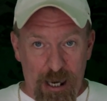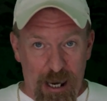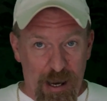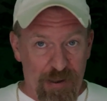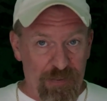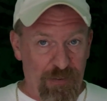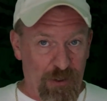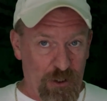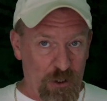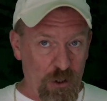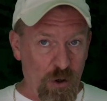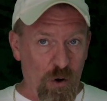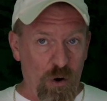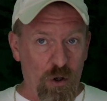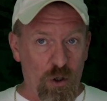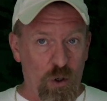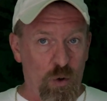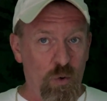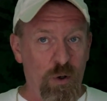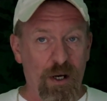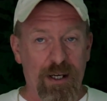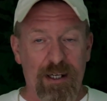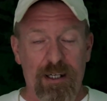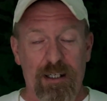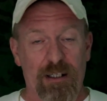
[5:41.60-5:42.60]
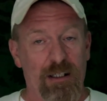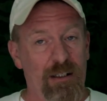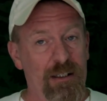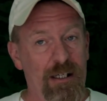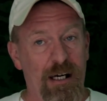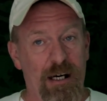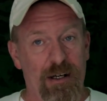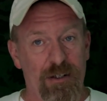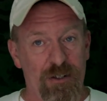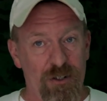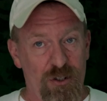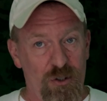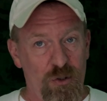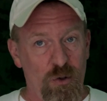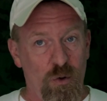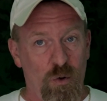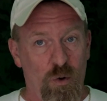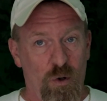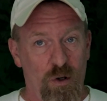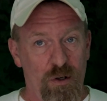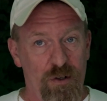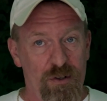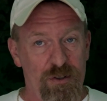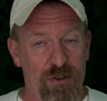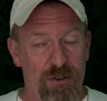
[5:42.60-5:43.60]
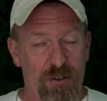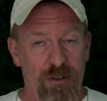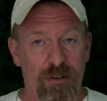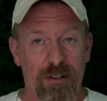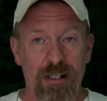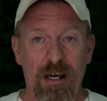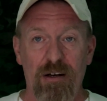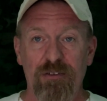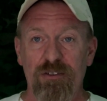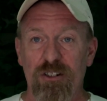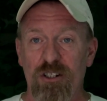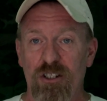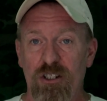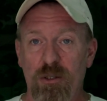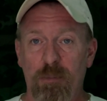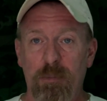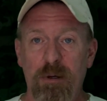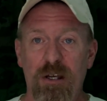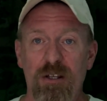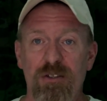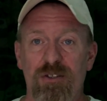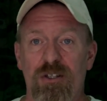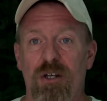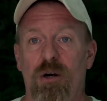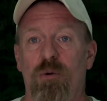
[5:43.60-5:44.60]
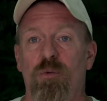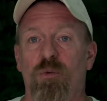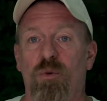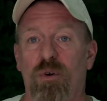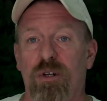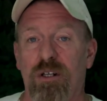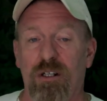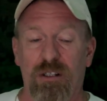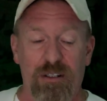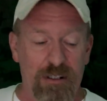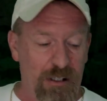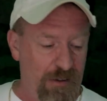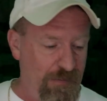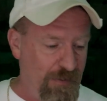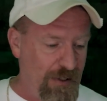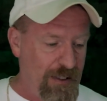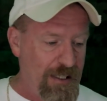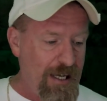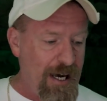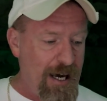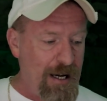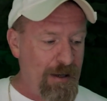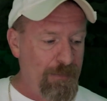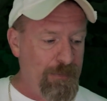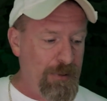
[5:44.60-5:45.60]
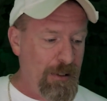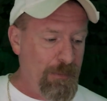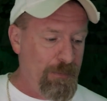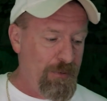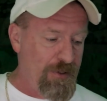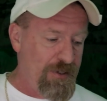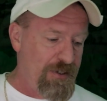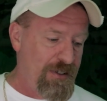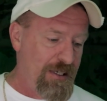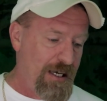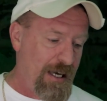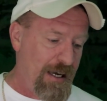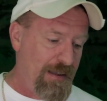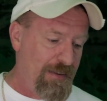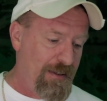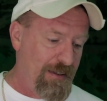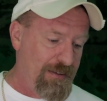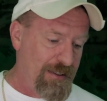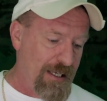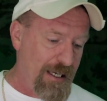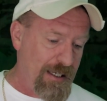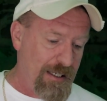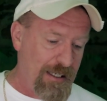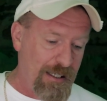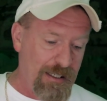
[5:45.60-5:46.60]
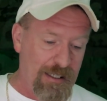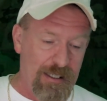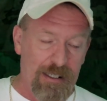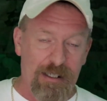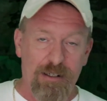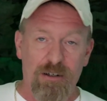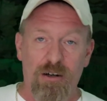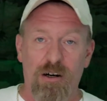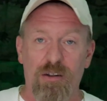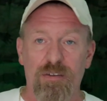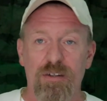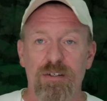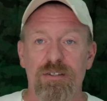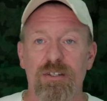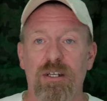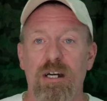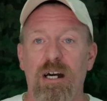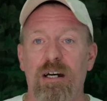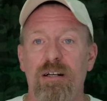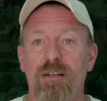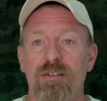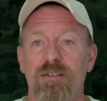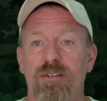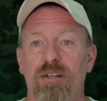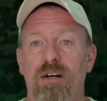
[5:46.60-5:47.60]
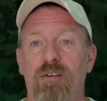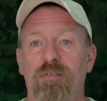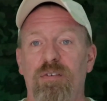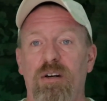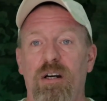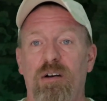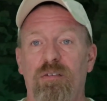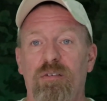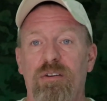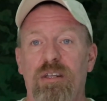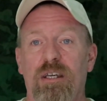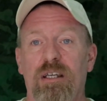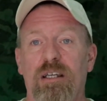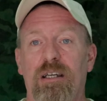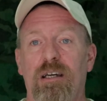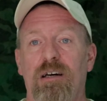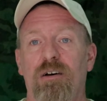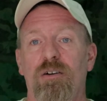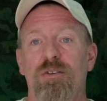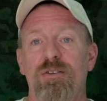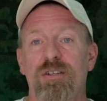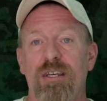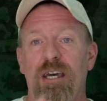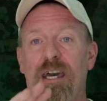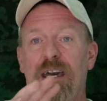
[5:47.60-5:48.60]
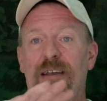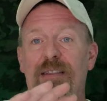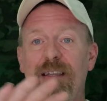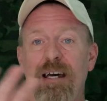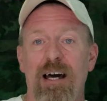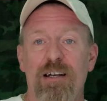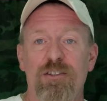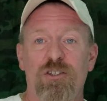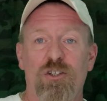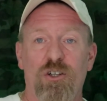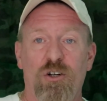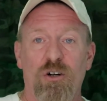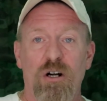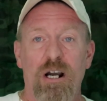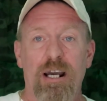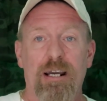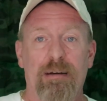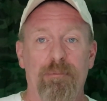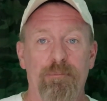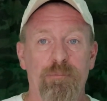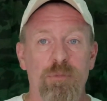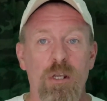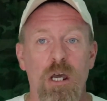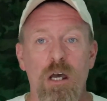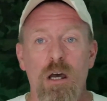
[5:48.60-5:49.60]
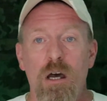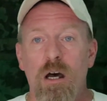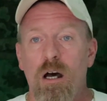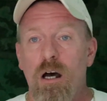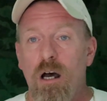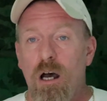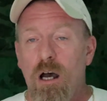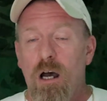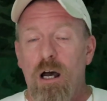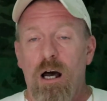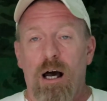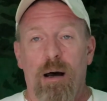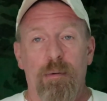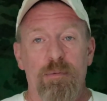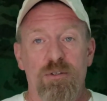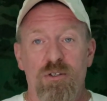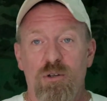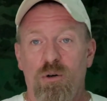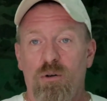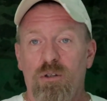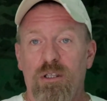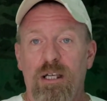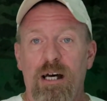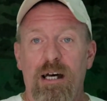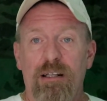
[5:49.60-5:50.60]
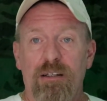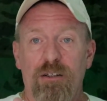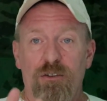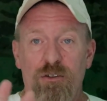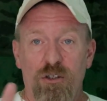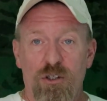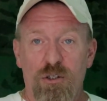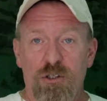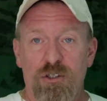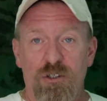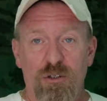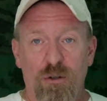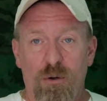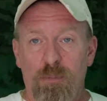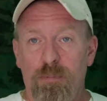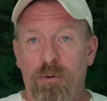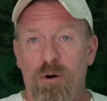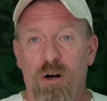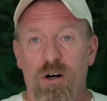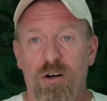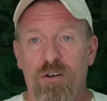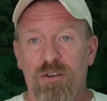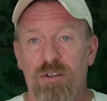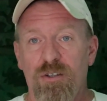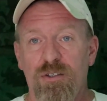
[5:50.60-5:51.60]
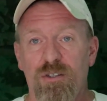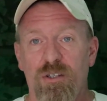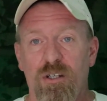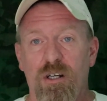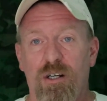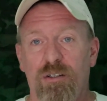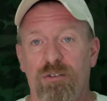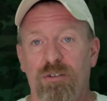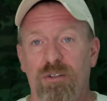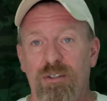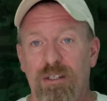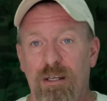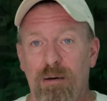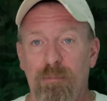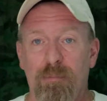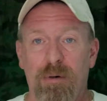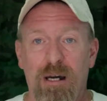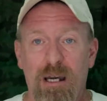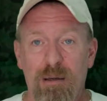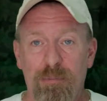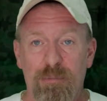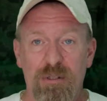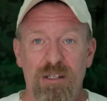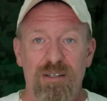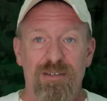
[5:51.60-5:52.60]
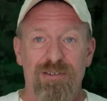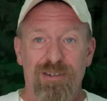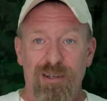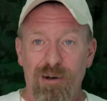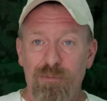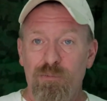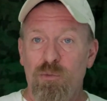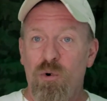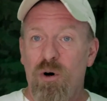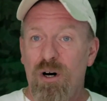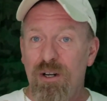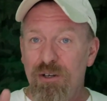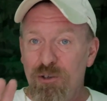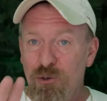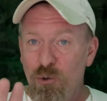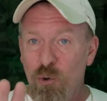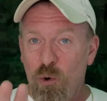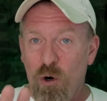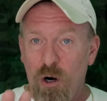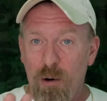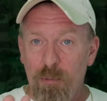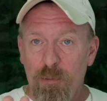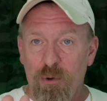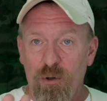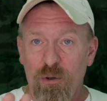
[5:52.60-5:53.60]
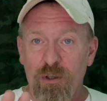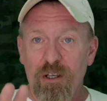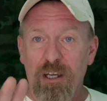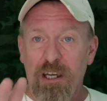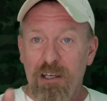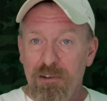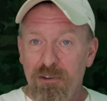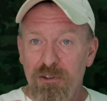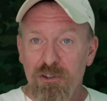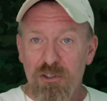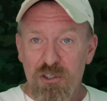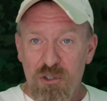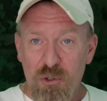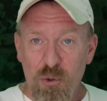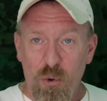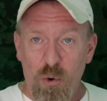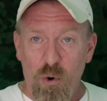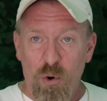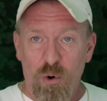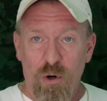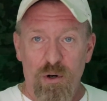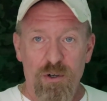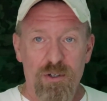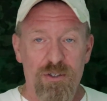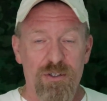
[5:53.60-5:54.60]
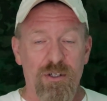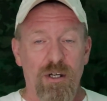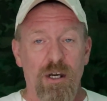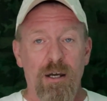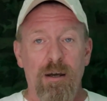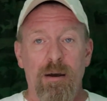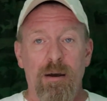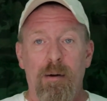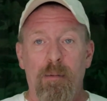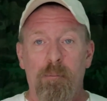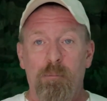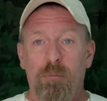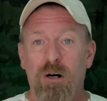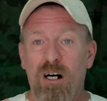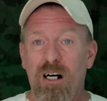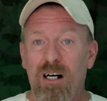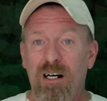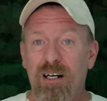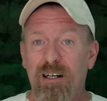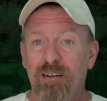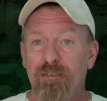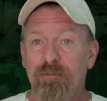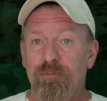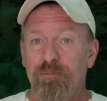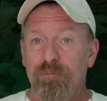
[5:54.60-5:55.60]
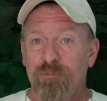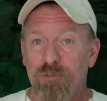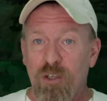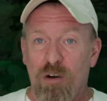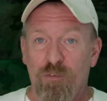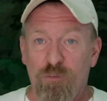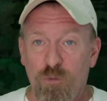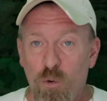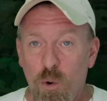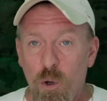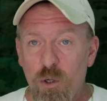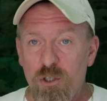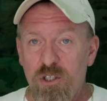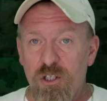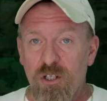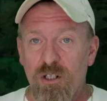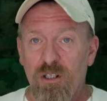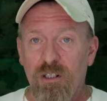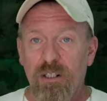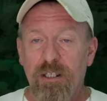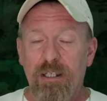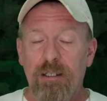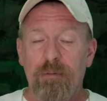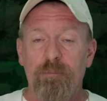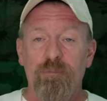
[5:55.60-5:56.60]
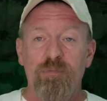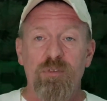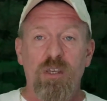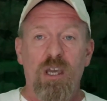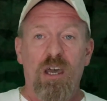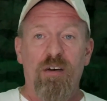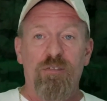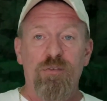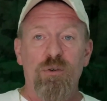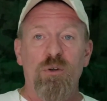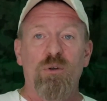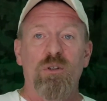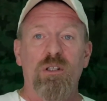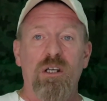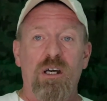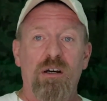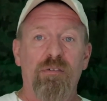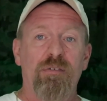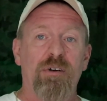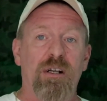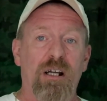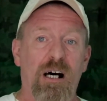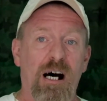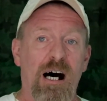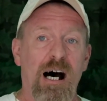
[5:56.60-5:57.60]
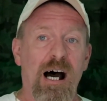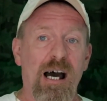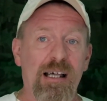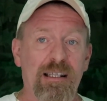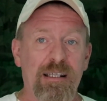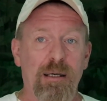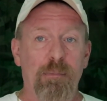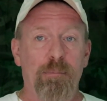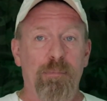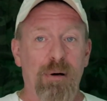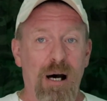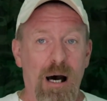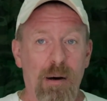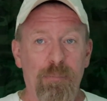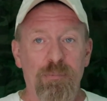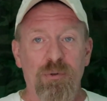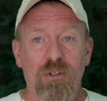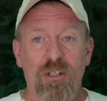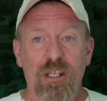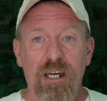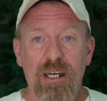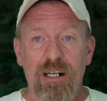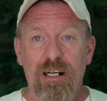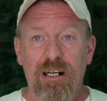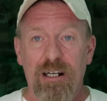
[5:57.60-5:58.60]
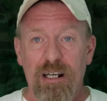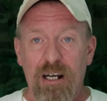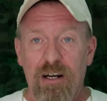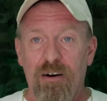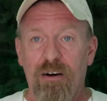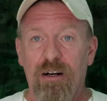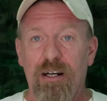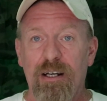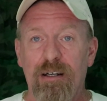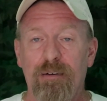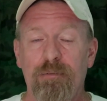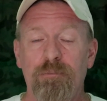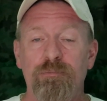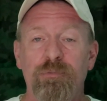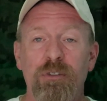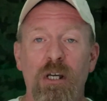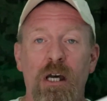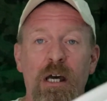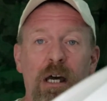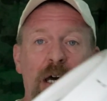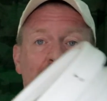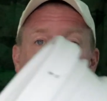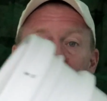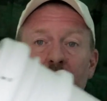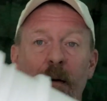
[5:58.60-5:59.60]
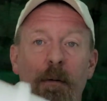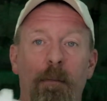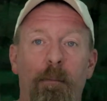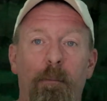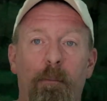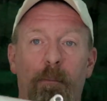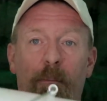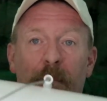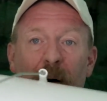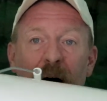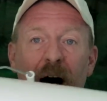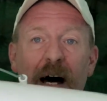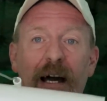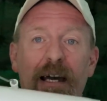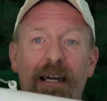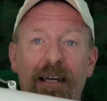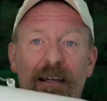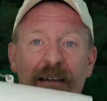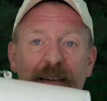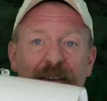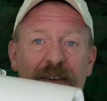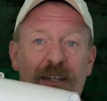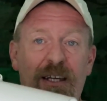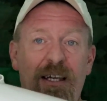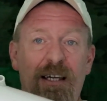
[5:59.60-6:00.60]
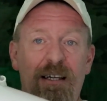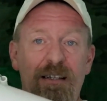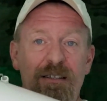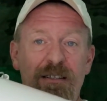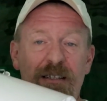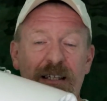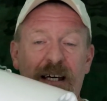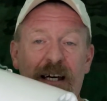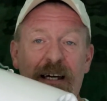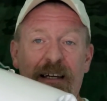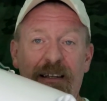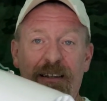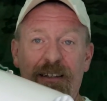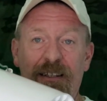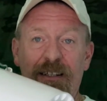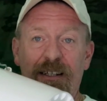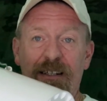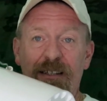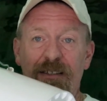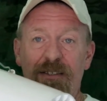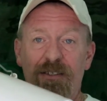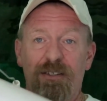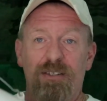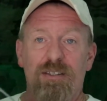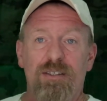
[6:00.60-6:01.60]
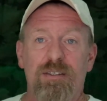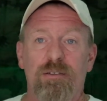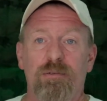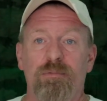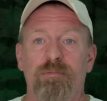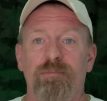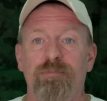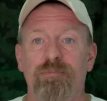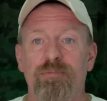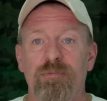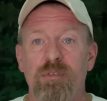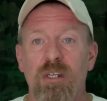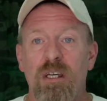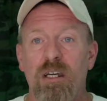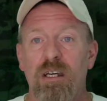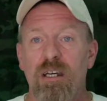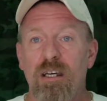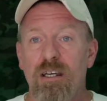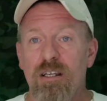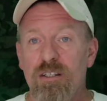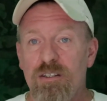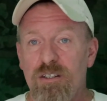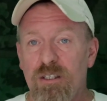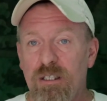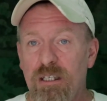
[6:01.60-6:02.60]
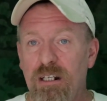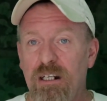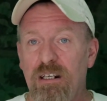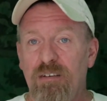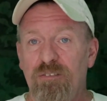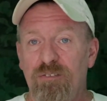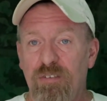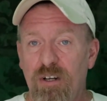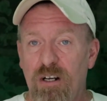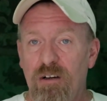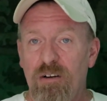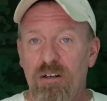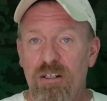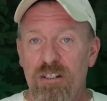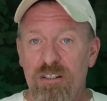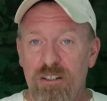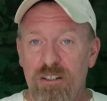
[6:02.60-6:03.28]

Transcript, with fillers: and they're going quick in a lot of stores. Now it just depends on where you live. A lot of people say that they can get all this kind of stuff and everything else, and that's great. I'm so glad that there's still part of this country that might be somewhat normal in the stores. But unfortunately, if you live in a highly populated area, buying things like this is getting very